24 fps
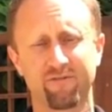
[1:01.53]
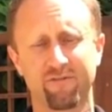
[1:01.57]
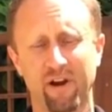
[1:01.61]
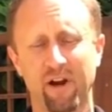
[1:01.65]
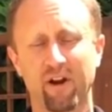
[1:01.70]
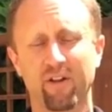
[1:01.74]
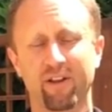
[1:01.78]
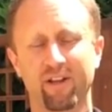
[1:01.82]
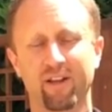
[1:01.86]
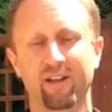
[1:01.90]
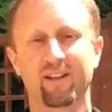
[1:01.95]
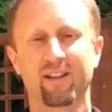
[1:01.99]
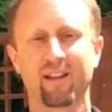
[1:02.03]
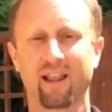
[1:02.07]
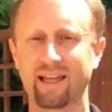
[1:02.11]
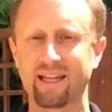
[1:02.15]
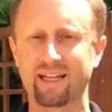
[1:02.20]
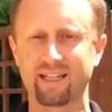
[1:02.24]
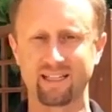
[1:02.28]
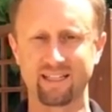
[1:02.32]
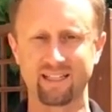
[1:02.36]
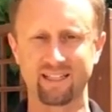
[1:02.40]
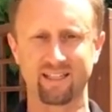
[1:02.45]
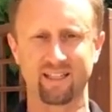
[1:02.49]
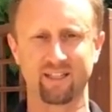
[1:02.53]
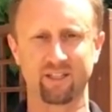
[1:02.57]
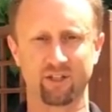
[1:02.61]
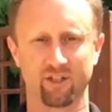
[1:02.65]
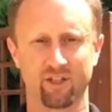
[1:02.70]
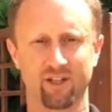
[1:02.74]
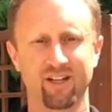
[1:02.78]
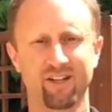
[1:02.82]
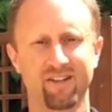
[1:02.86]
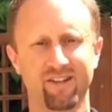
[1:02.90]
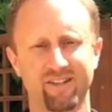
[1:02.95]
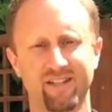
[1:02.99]
fairly unlikely that
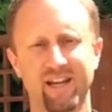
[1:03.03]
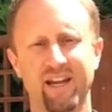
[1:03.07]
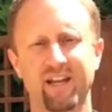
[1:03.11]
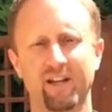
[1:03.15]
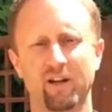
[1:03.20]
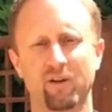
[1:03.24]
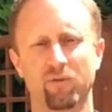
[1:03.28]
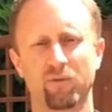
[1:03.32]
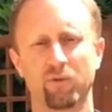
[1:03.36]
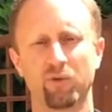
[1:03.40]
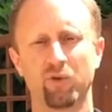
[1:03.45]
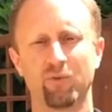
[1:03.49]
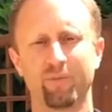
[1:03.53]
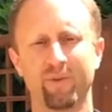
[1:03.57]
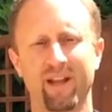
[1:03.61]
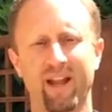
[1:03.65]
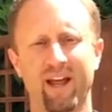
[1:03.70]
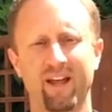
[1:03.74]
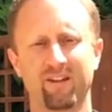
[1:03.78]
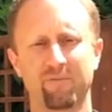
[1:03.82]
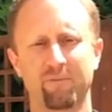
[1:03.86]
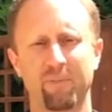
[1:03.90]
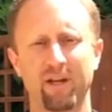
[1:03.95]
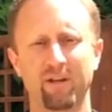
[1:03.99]
you're going to stay in a room that has